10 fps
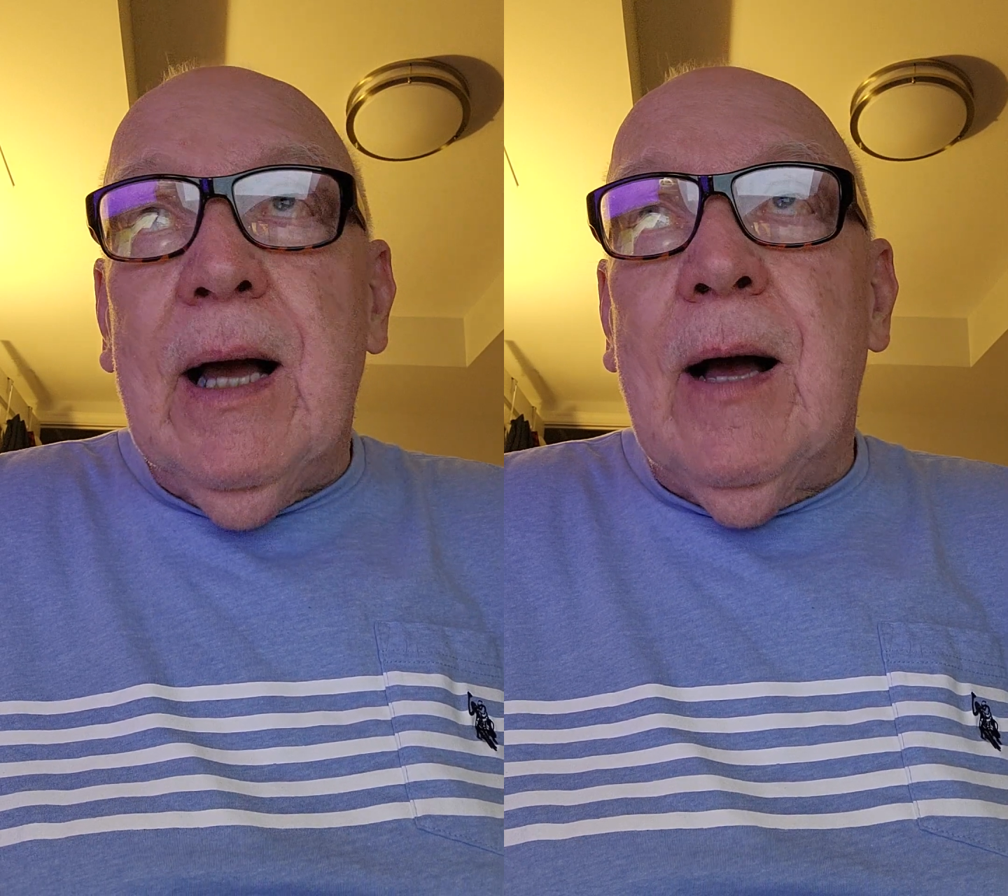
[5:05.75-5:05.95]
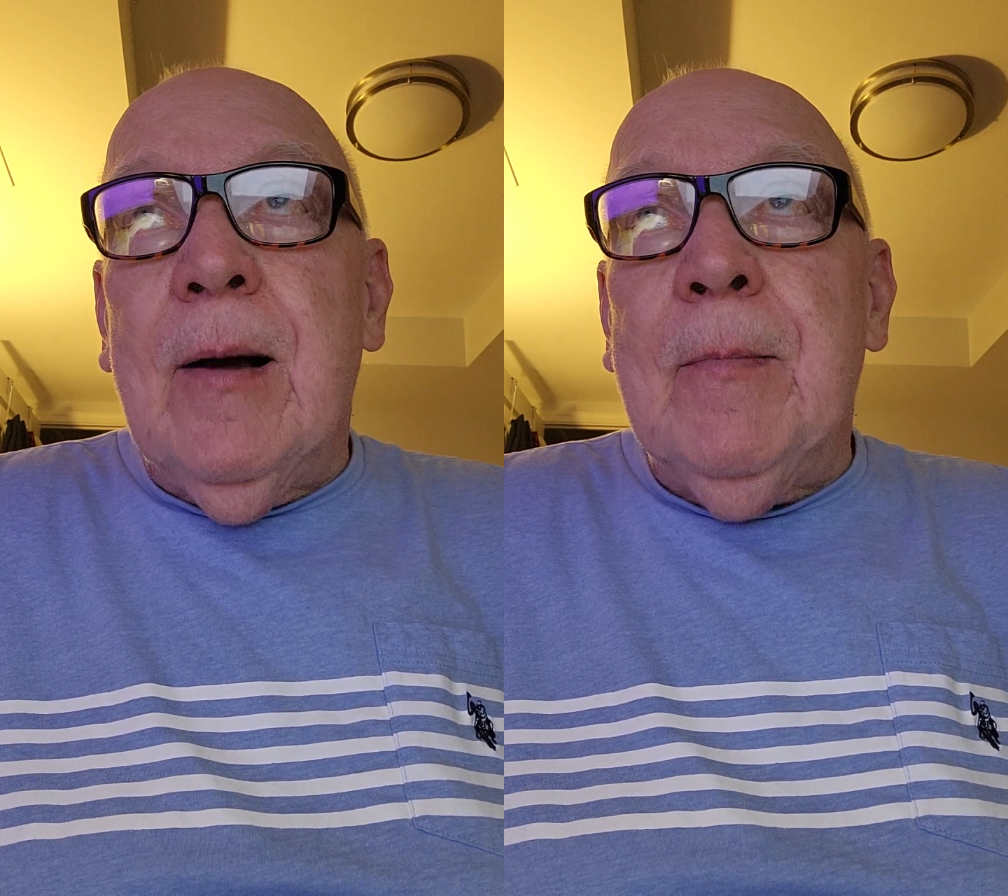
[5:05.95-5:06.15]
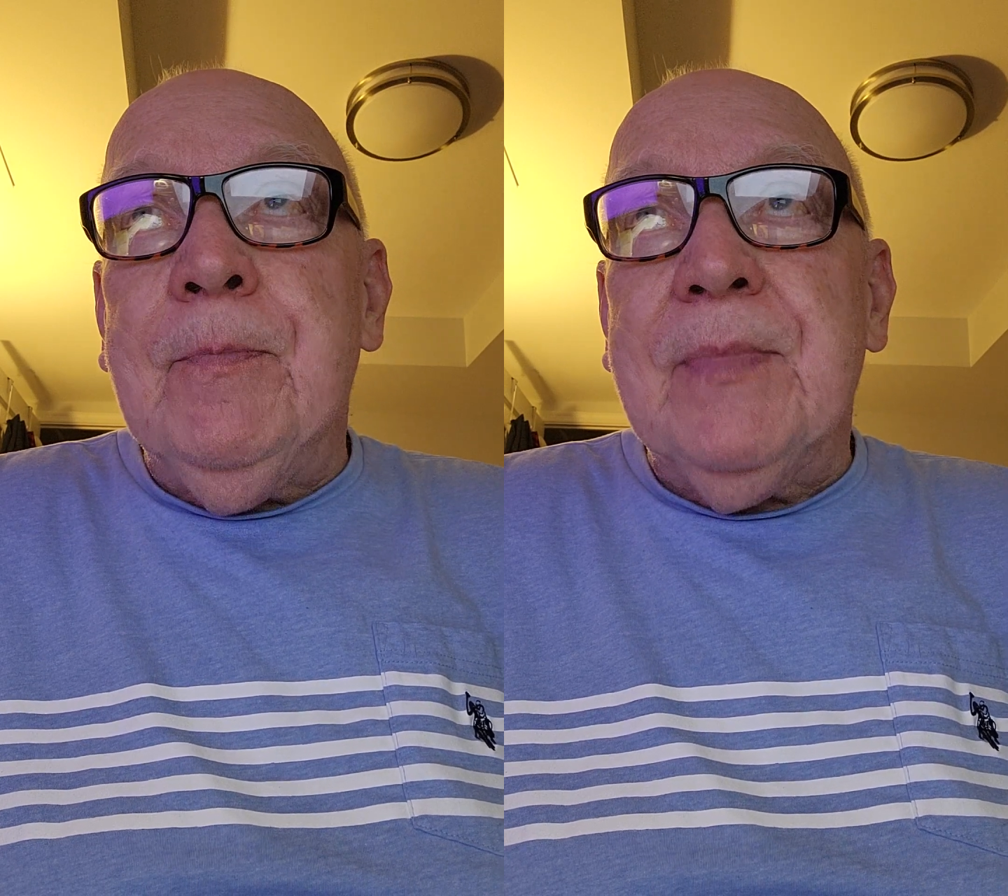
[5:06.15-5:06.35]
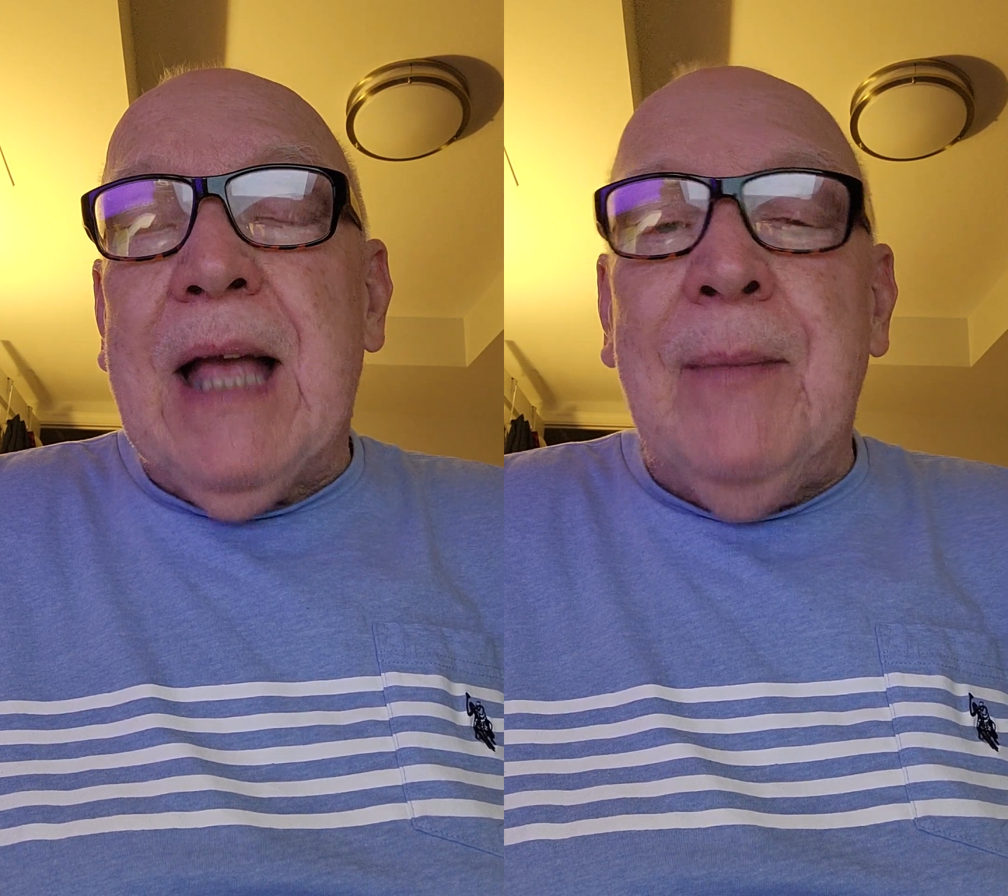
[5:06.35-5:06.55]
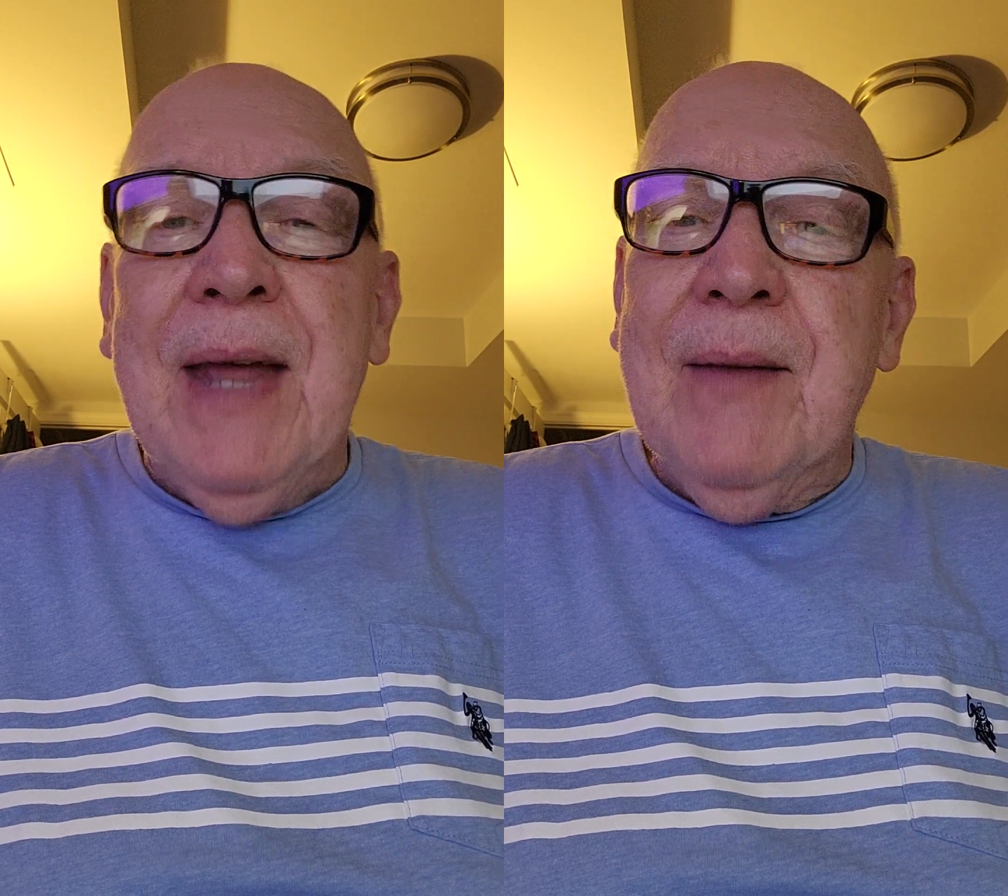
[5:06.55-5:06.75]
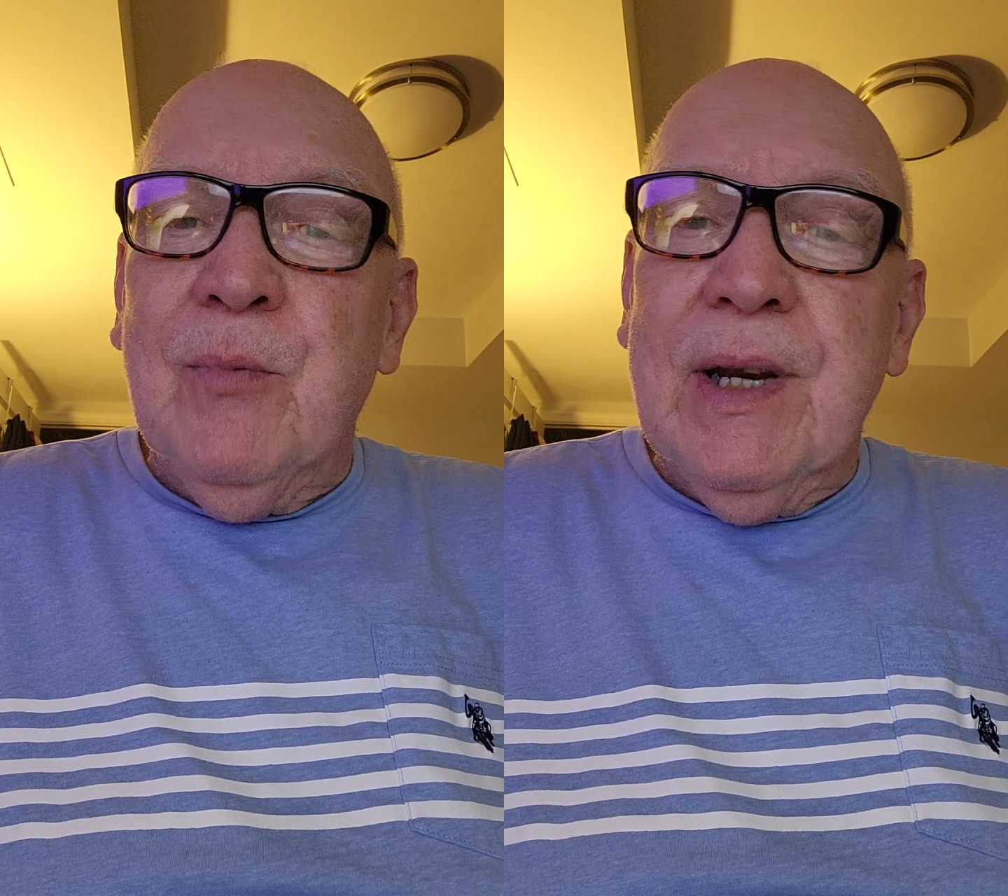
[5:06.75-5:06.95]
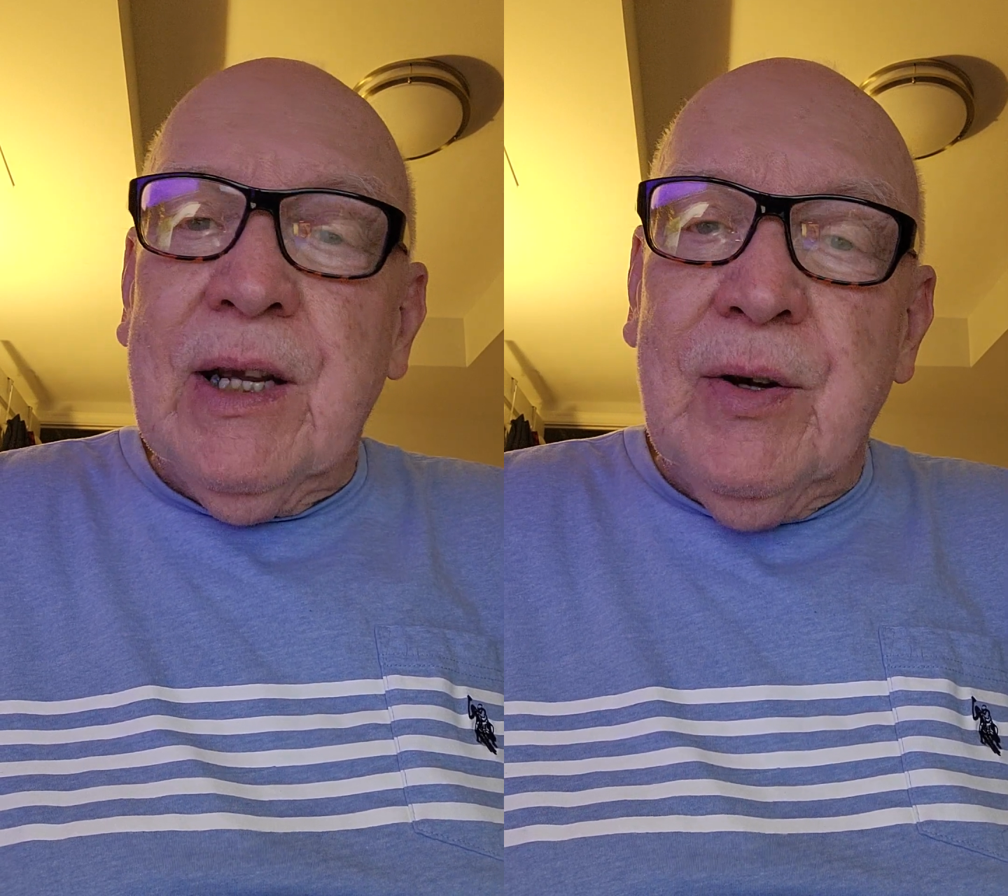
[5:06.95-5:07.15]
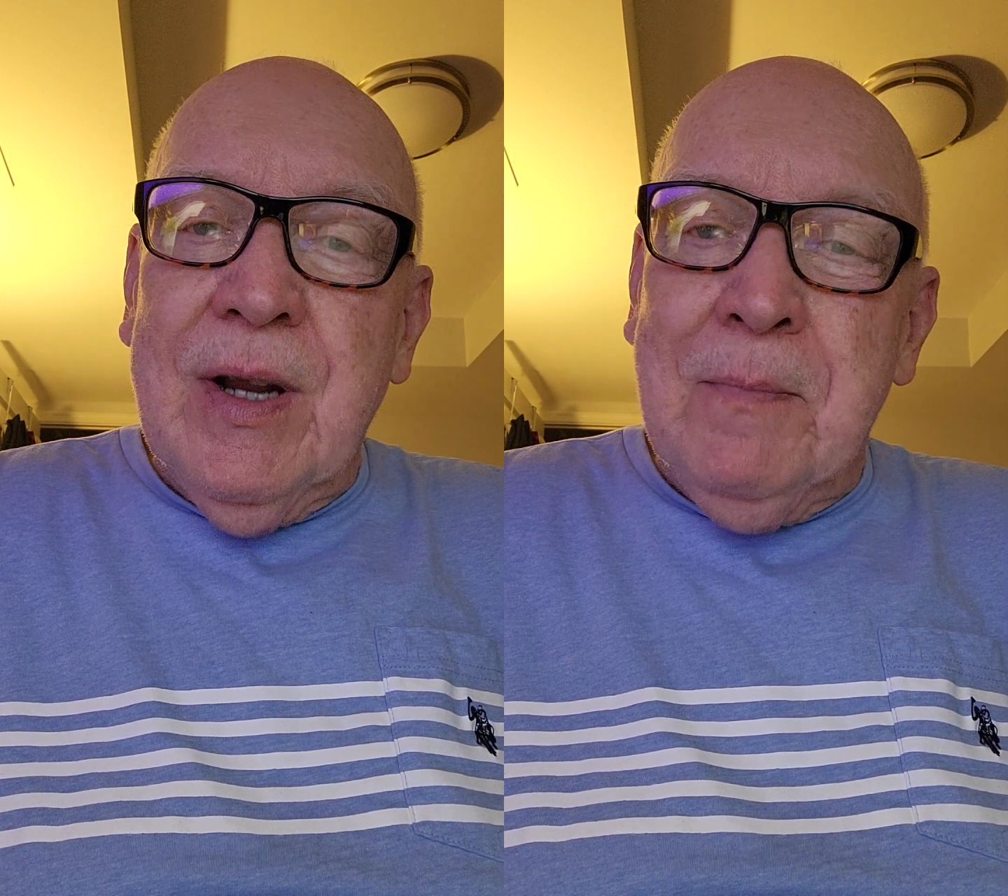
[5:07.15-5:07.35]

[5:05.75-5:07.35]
um, I'm not really good